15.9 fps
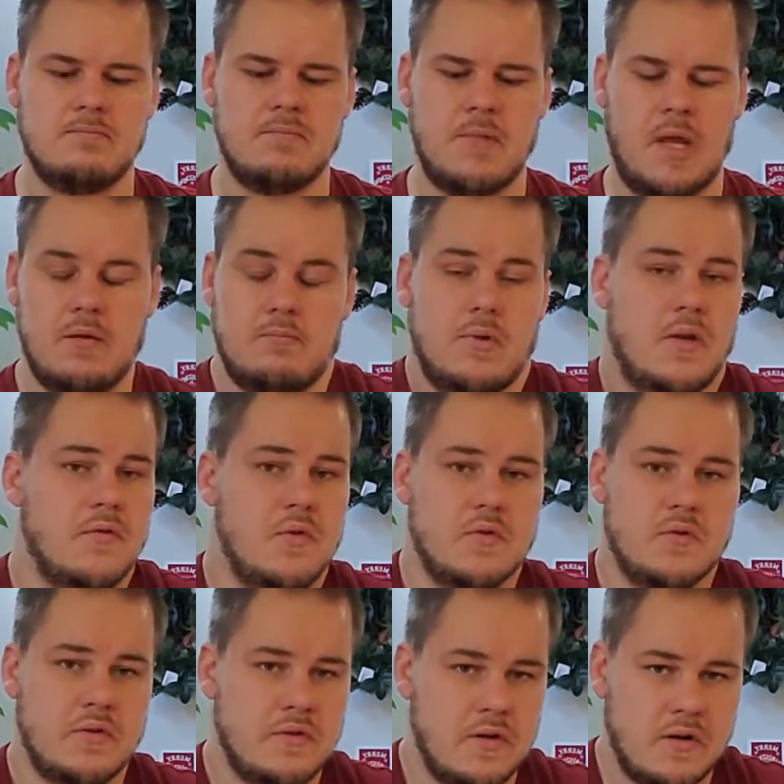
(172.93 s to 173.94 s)
I love
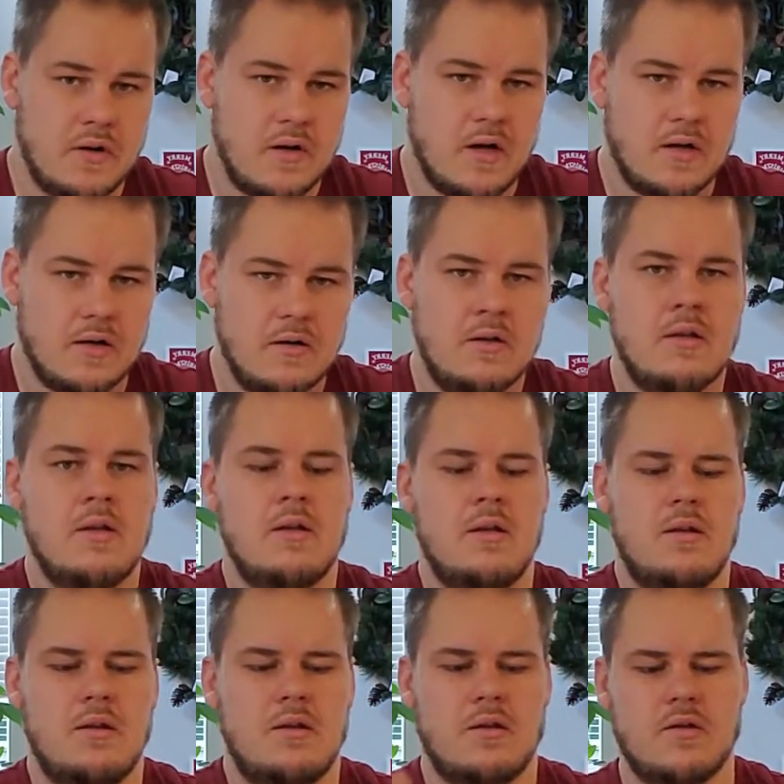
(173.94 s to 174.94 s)
using terracotta
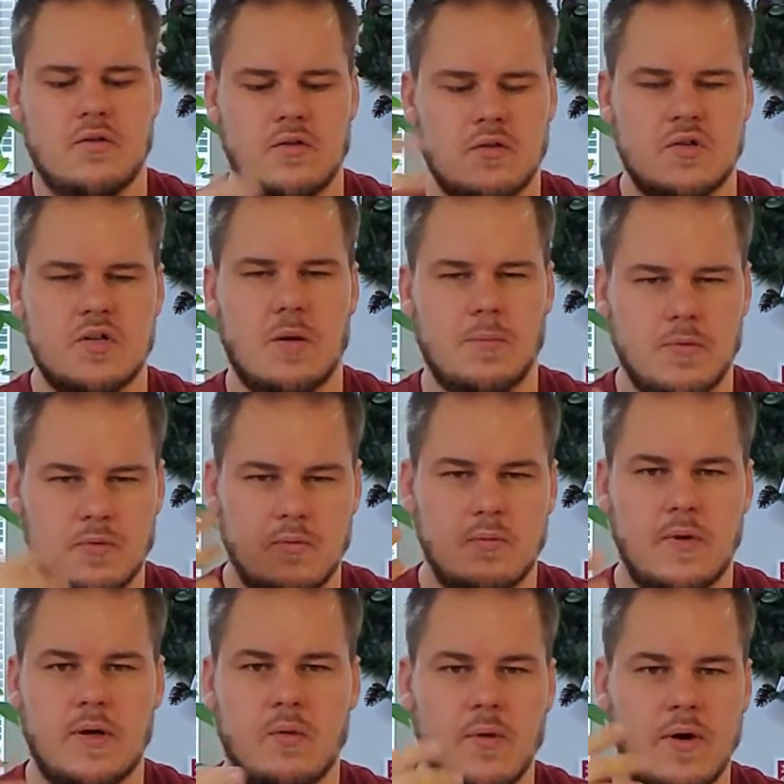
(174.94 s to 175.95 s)
because it just helps to
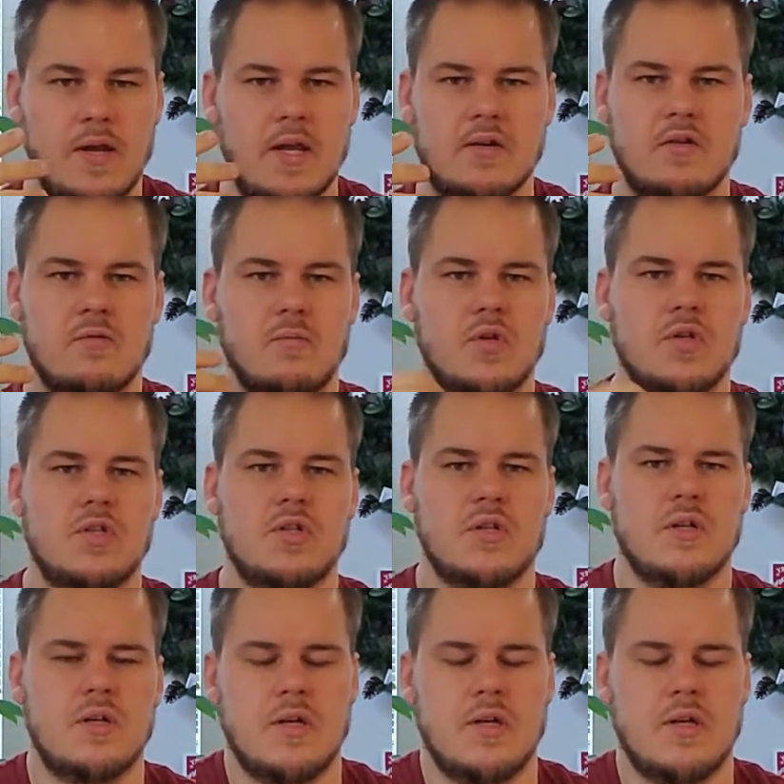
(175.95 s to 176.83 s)
wick away excess moisture,